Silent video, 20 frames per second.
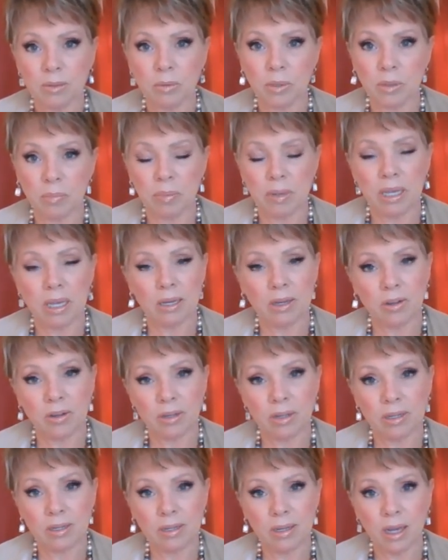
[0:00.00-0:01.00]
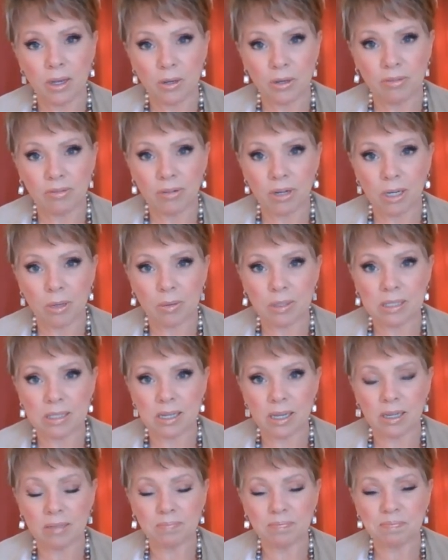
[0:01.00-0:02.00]
would be a good
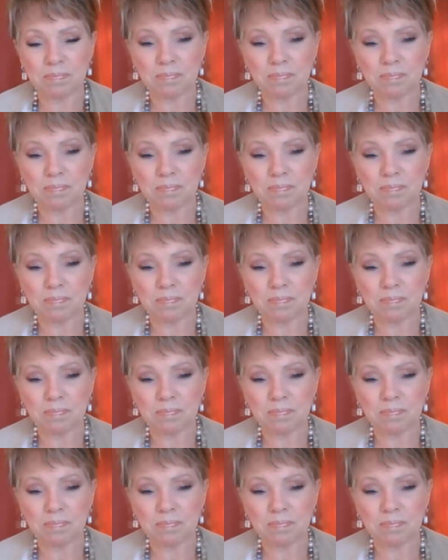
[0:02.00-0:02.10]
frequency.